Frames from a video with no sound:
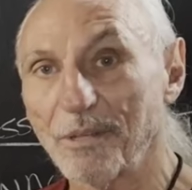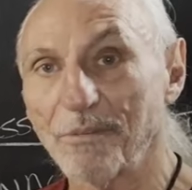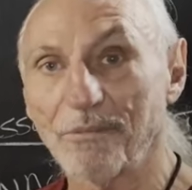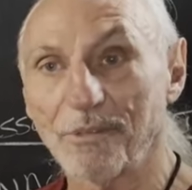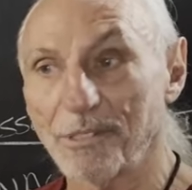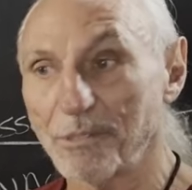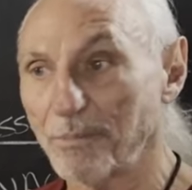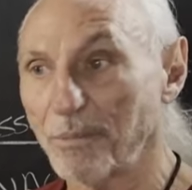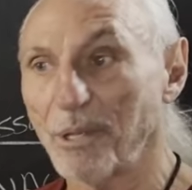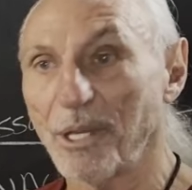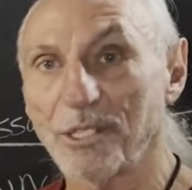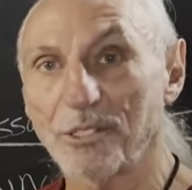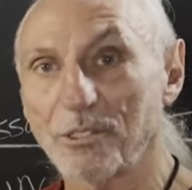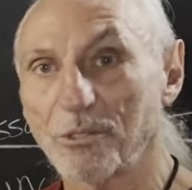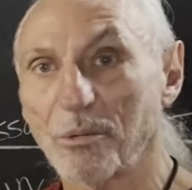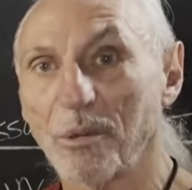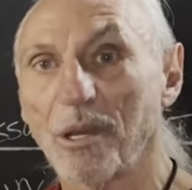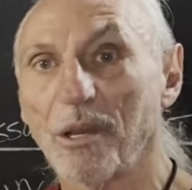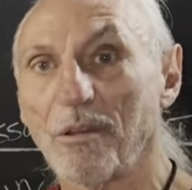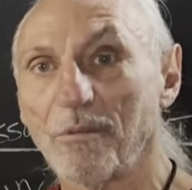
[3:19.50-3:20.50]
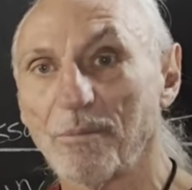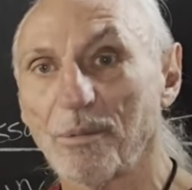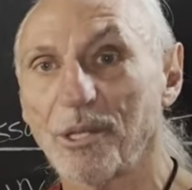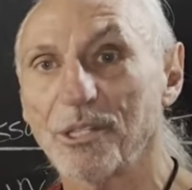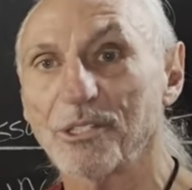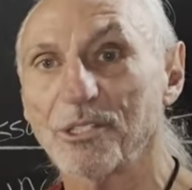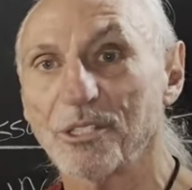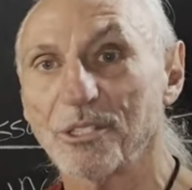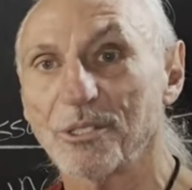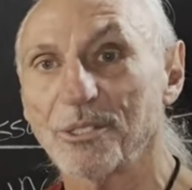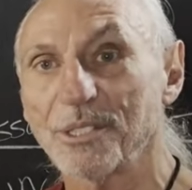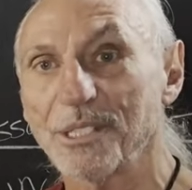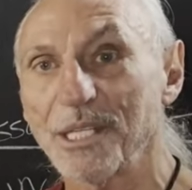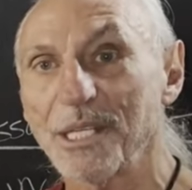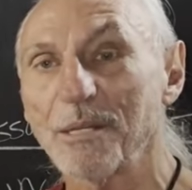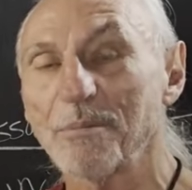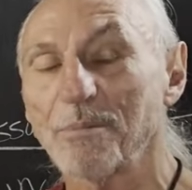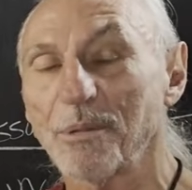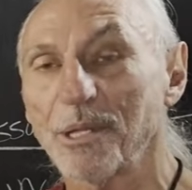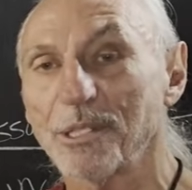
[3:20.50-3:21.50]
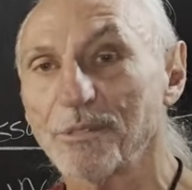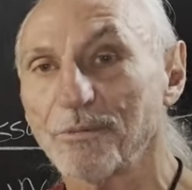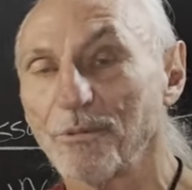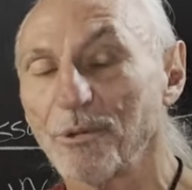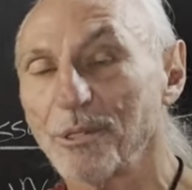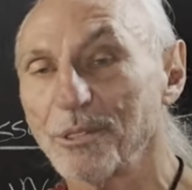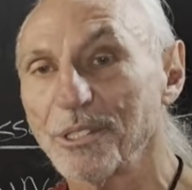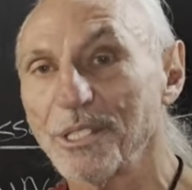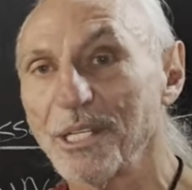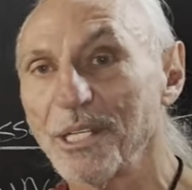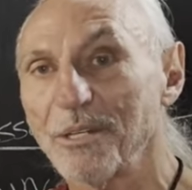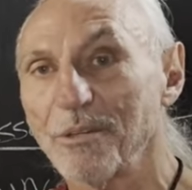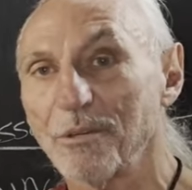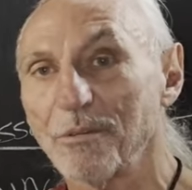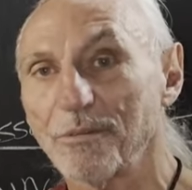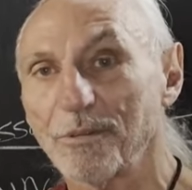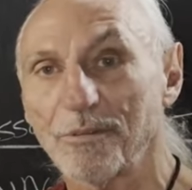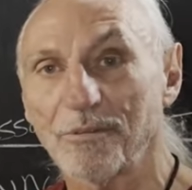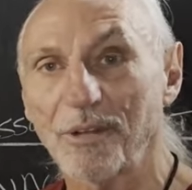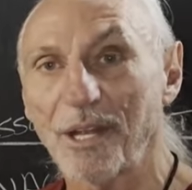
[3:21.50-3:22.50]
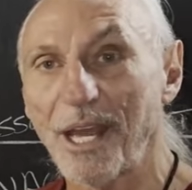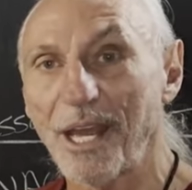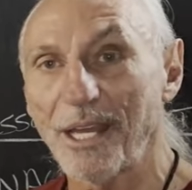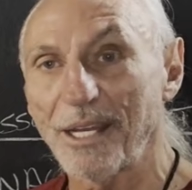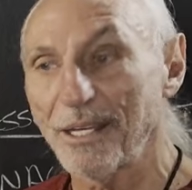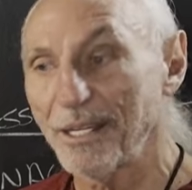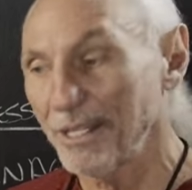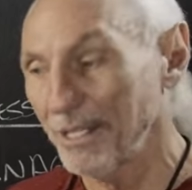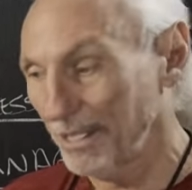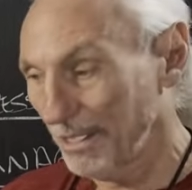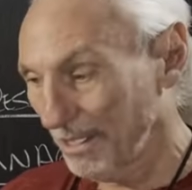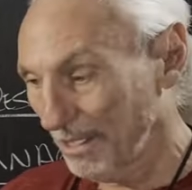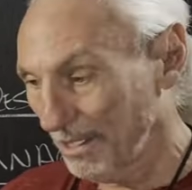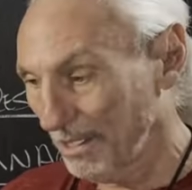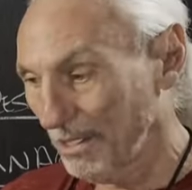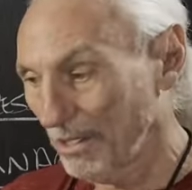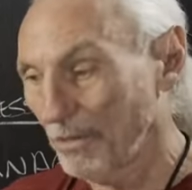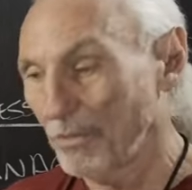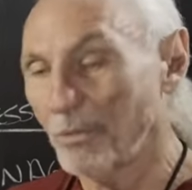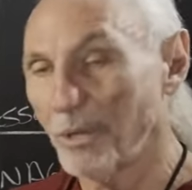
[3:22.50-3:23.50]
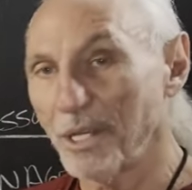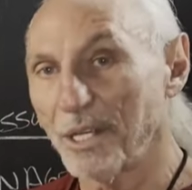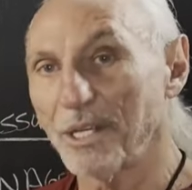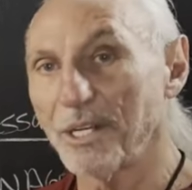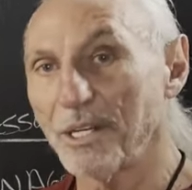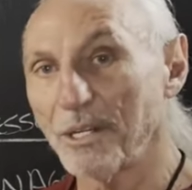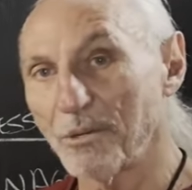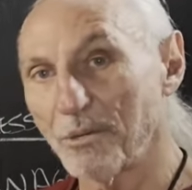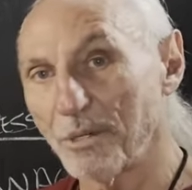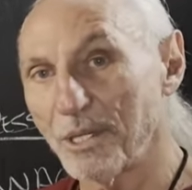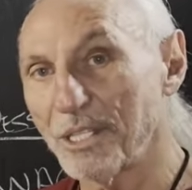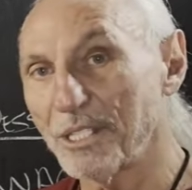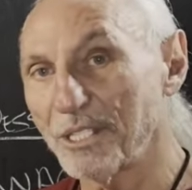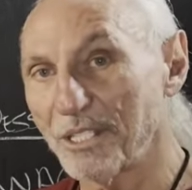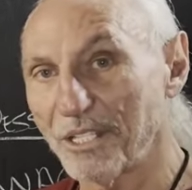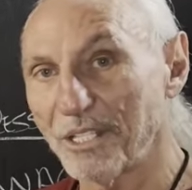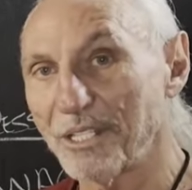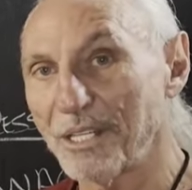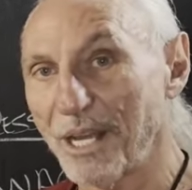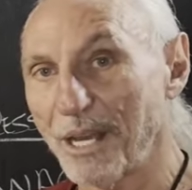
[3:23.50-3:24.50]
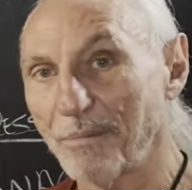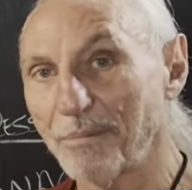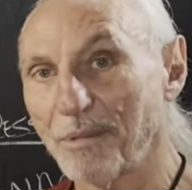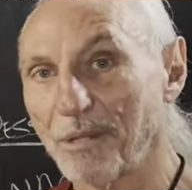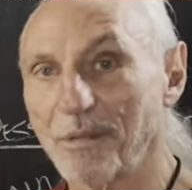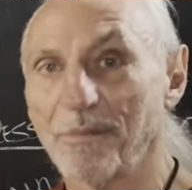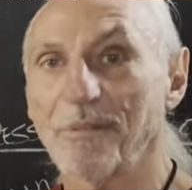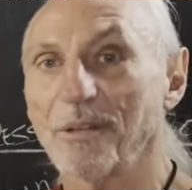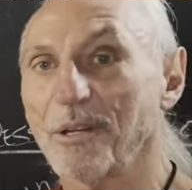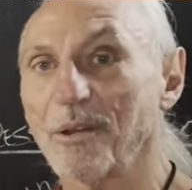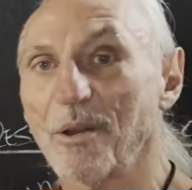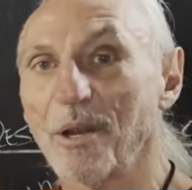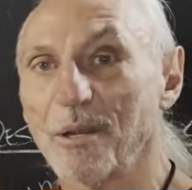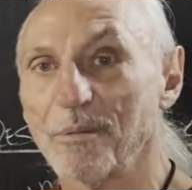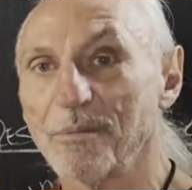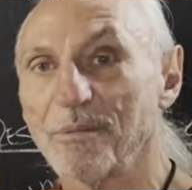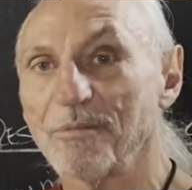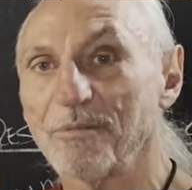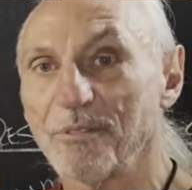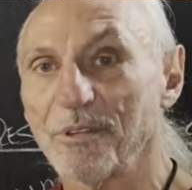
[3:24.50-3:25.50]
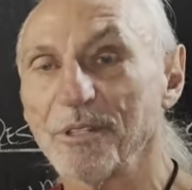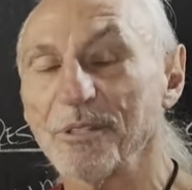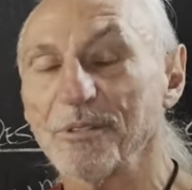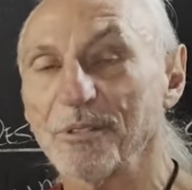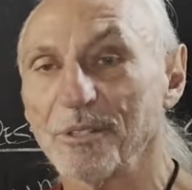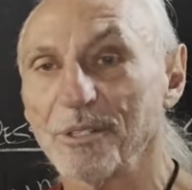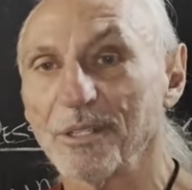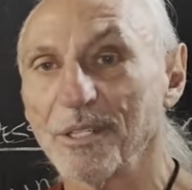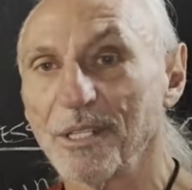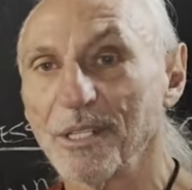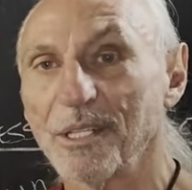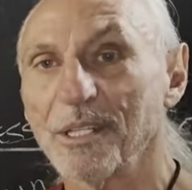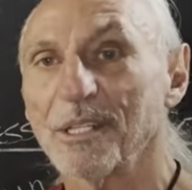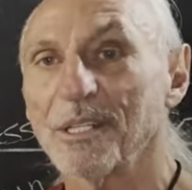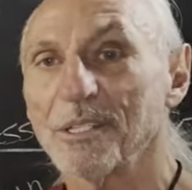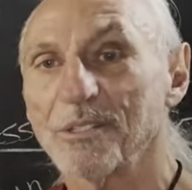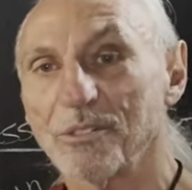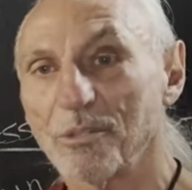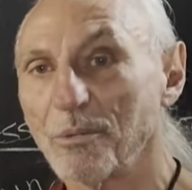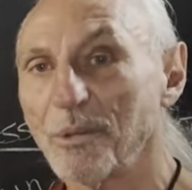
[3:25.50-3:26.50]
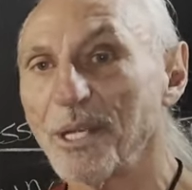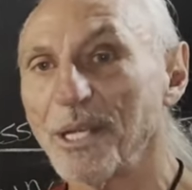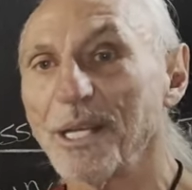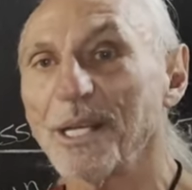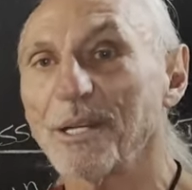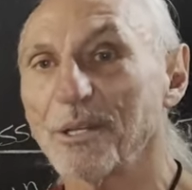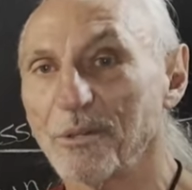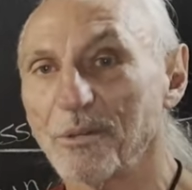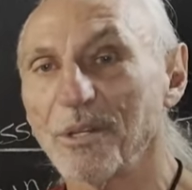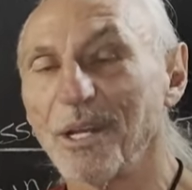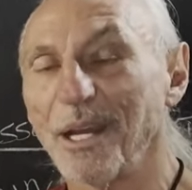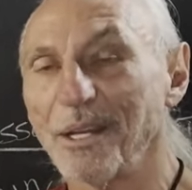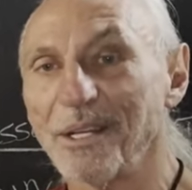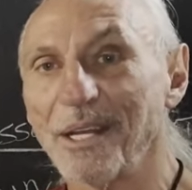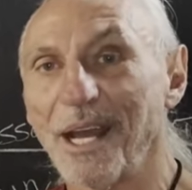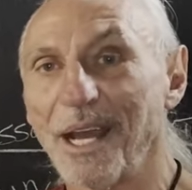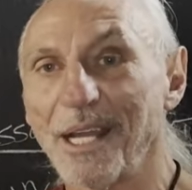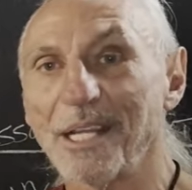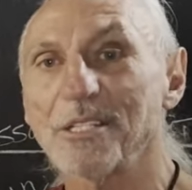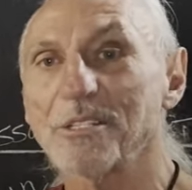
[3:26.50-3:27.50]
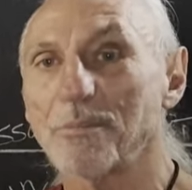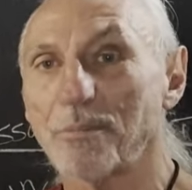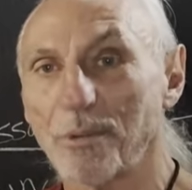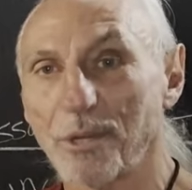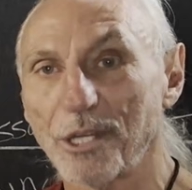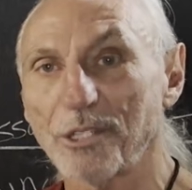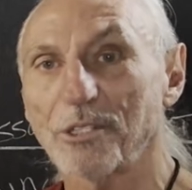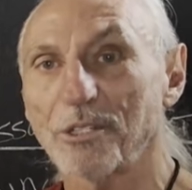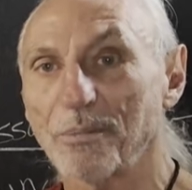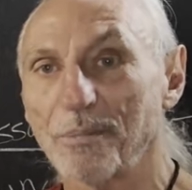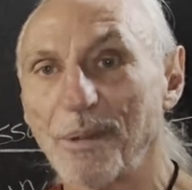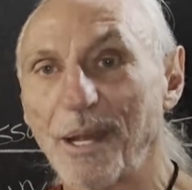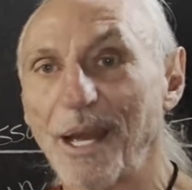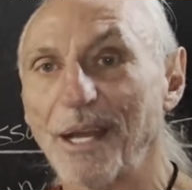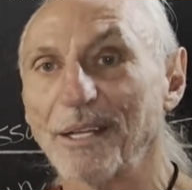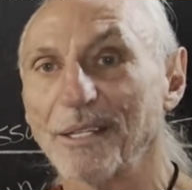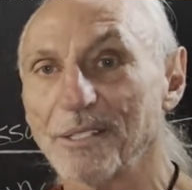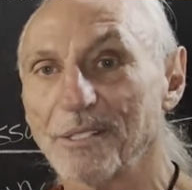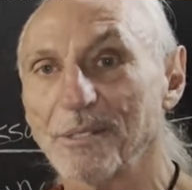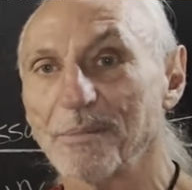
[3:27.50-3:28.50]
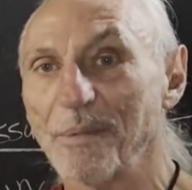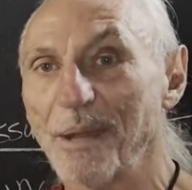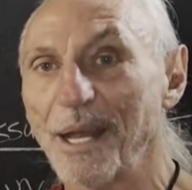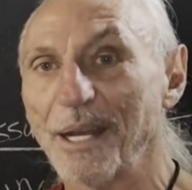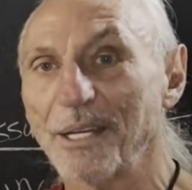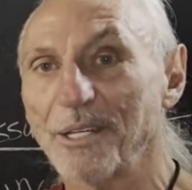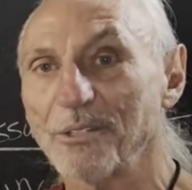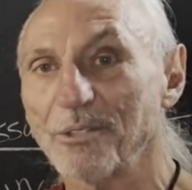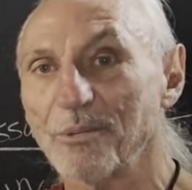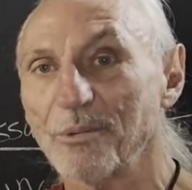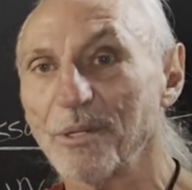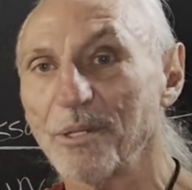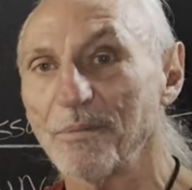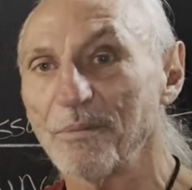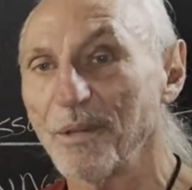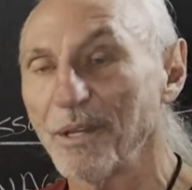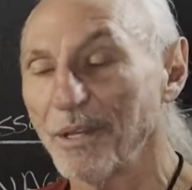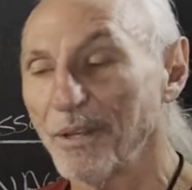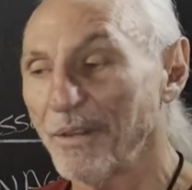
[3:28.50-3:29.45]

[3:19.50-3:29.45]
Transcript: if it's plus twelve, plus thirteen, plus fourteen over flat, we can increase the depth of the carbon filter. So we get a, a nice pressure balanced managed room.